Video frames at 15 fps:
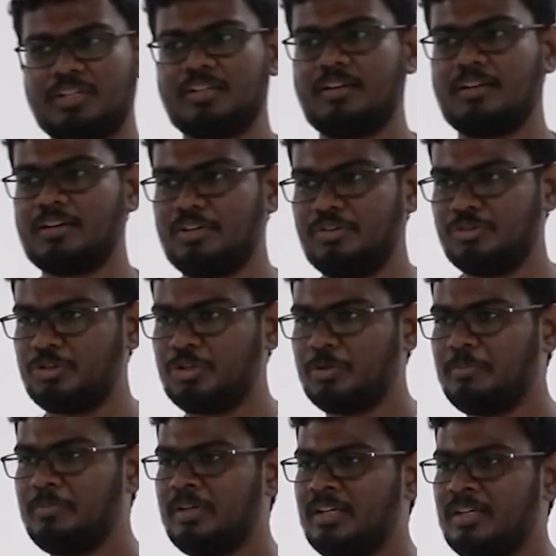a talk on
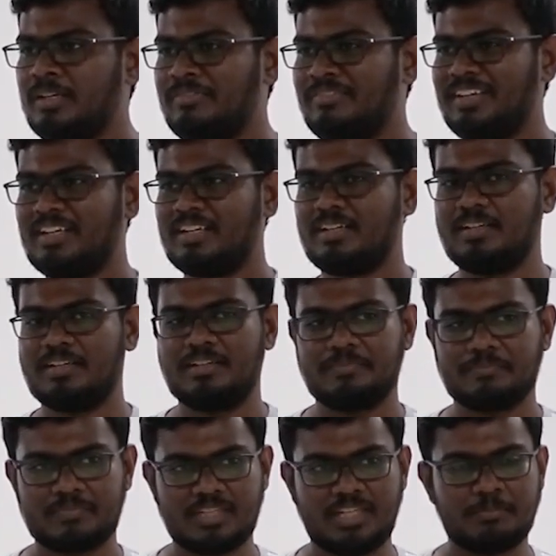YouTube where an
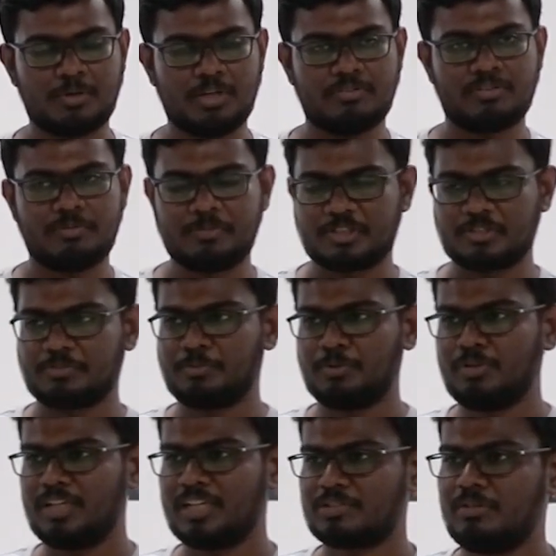employee from
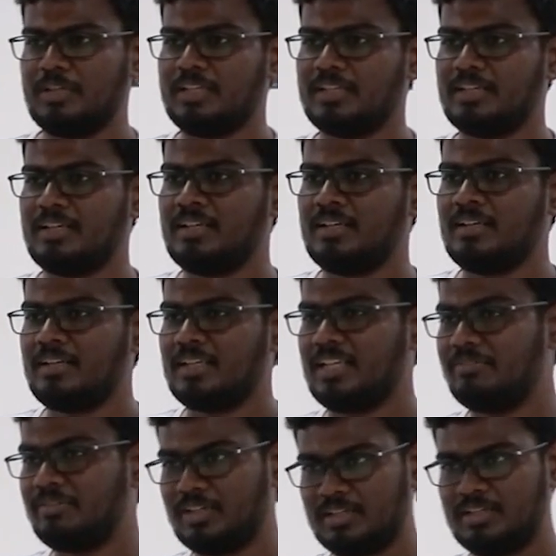Expo, actually
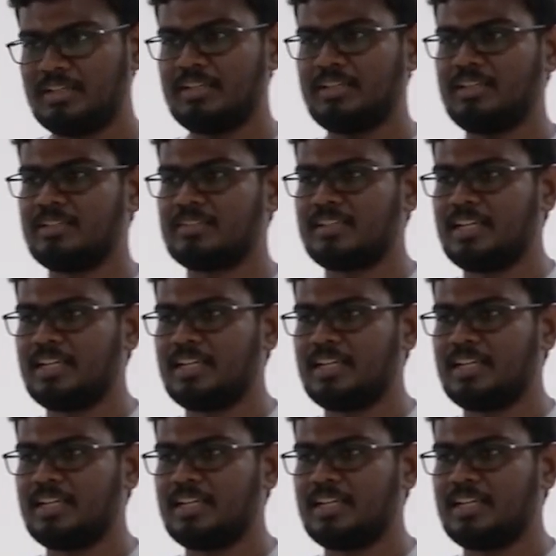Ivan, his